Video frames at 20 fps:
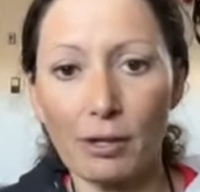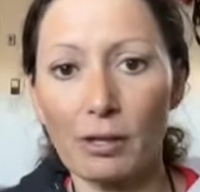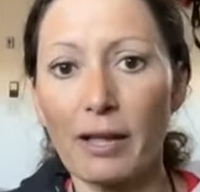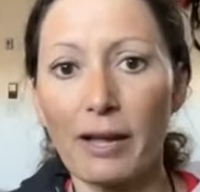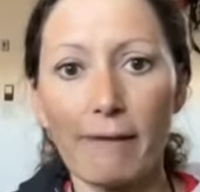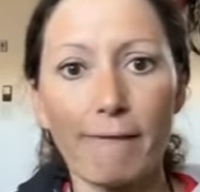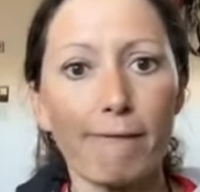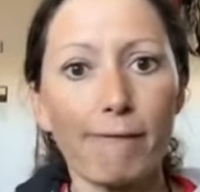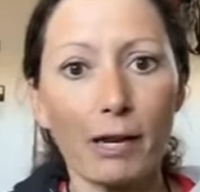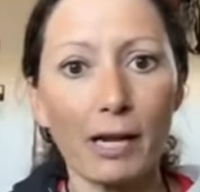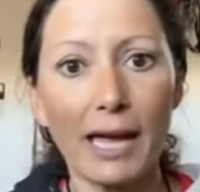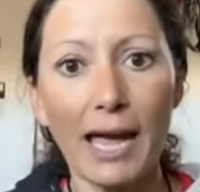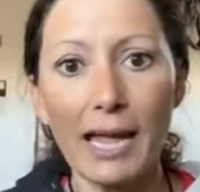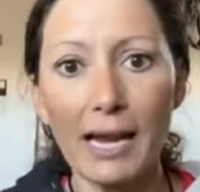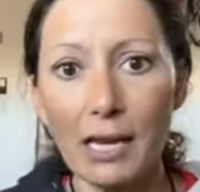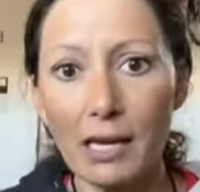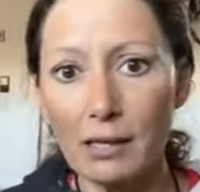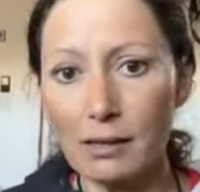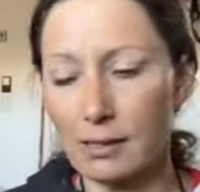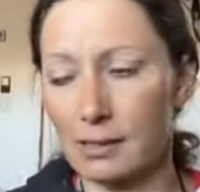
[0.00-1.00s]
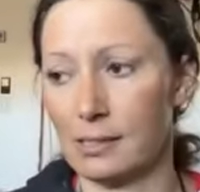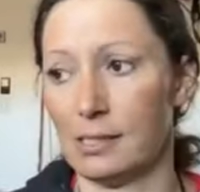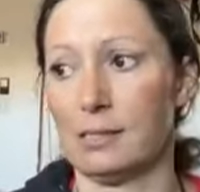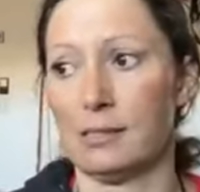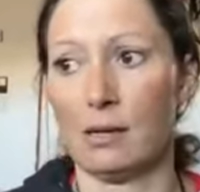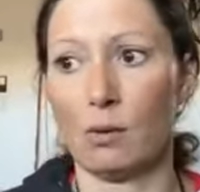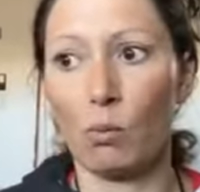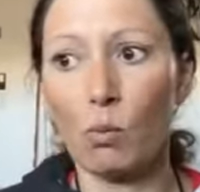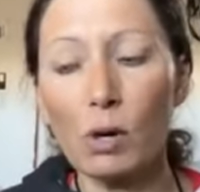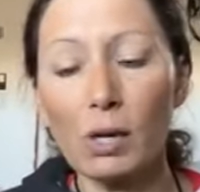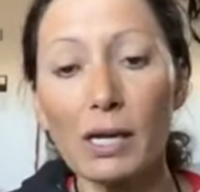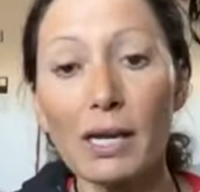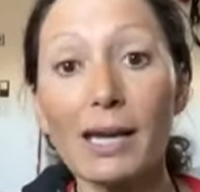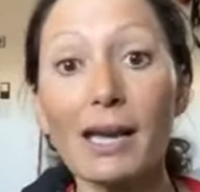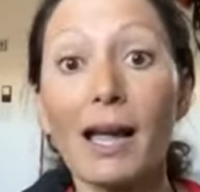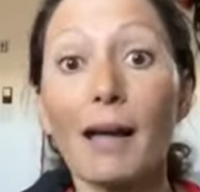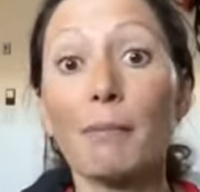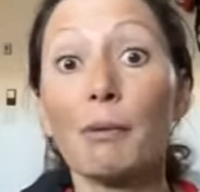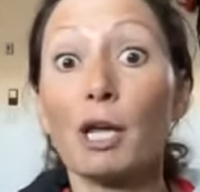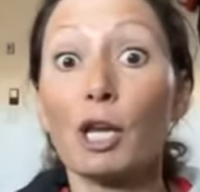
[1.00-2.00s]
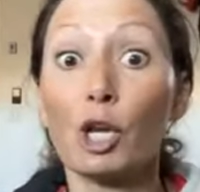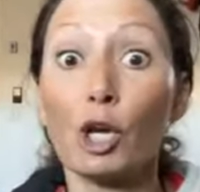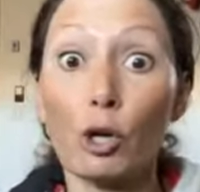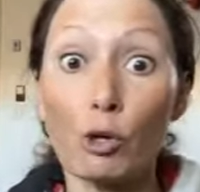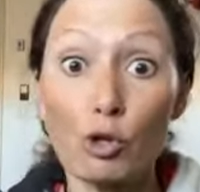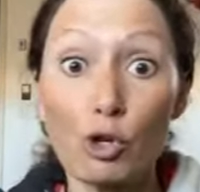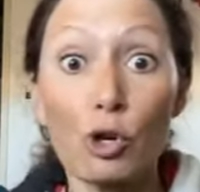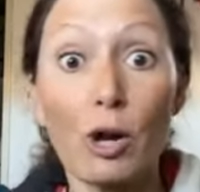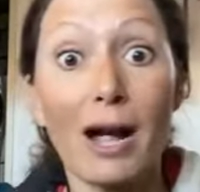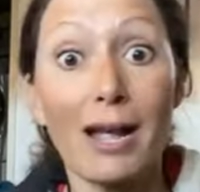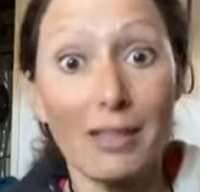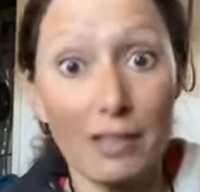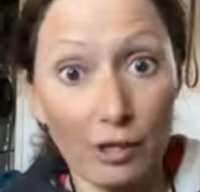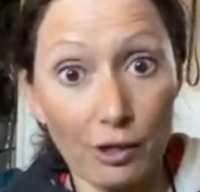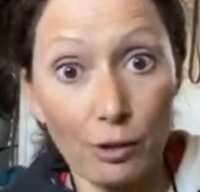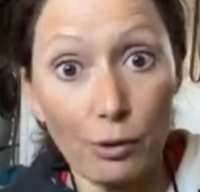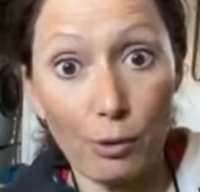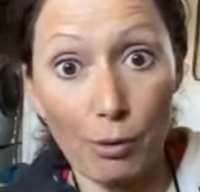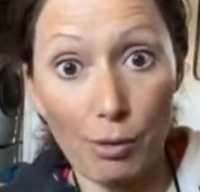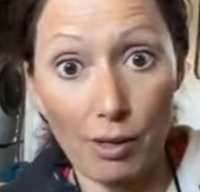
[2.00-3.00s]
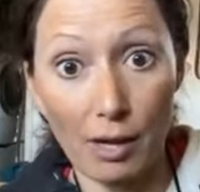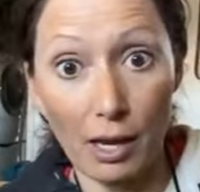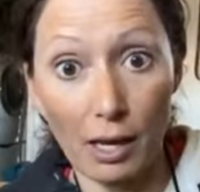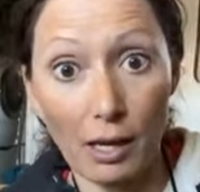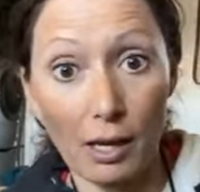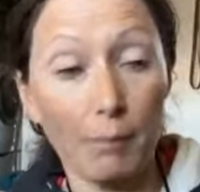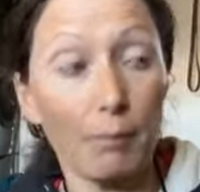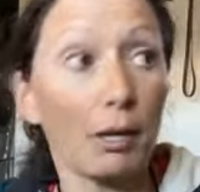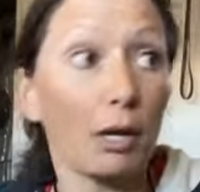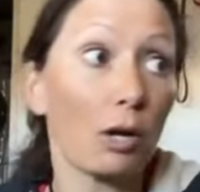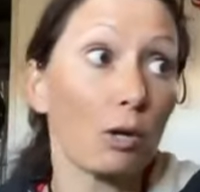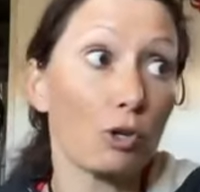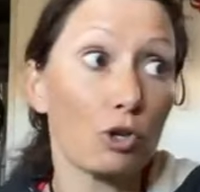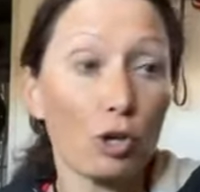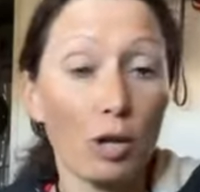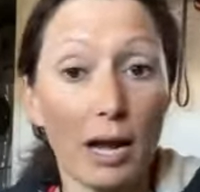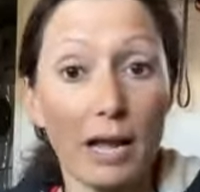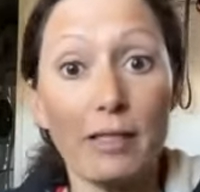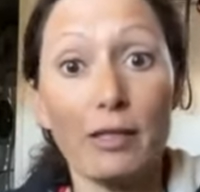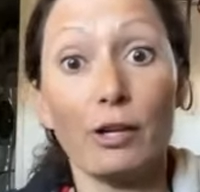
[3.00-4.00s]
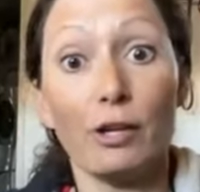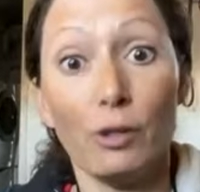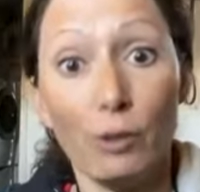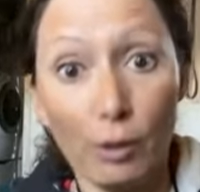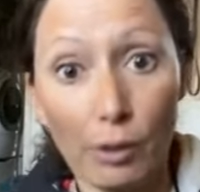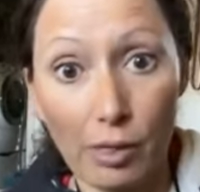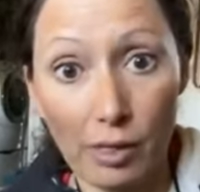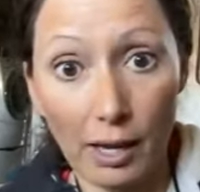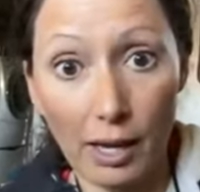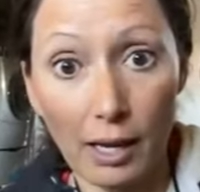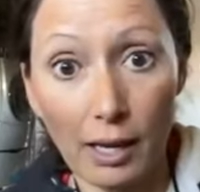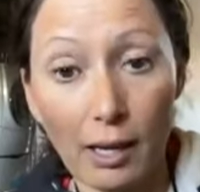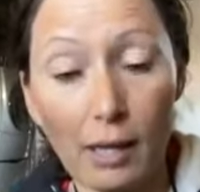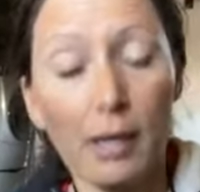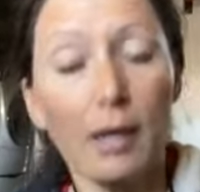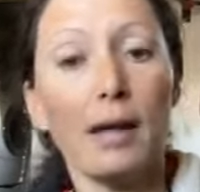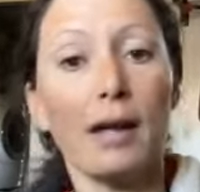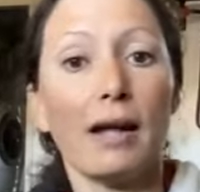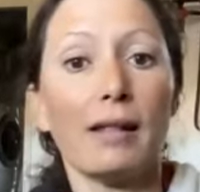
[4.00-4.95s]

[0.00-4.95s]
They're like, forget it, this isn't working, I'm gonna go try the new thing. I'm gonna go try the new thing.